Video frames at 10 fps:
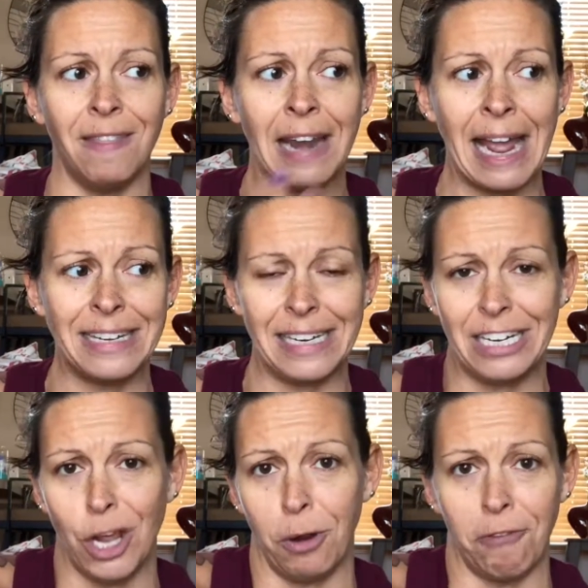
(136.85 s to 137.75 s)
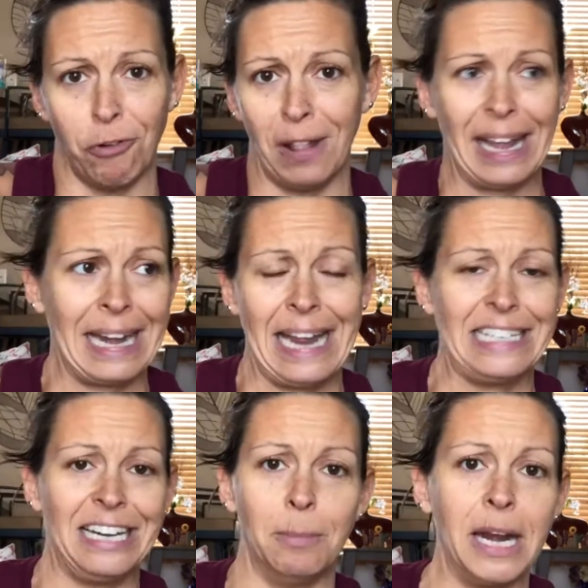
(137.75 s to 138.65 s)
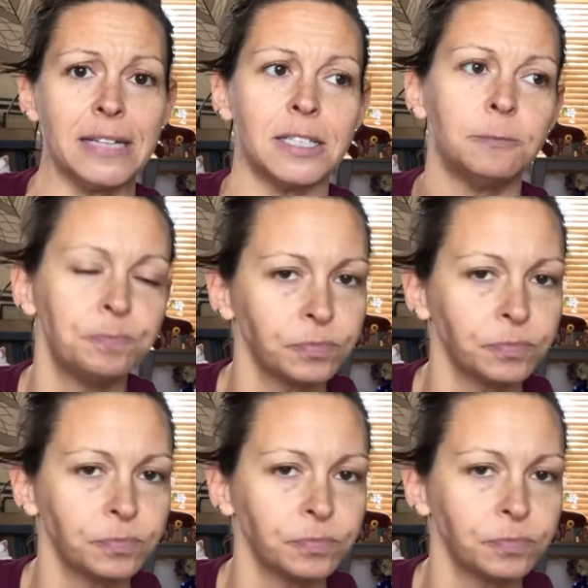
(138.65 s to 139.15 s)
And then I did yoga for like 19 minutes.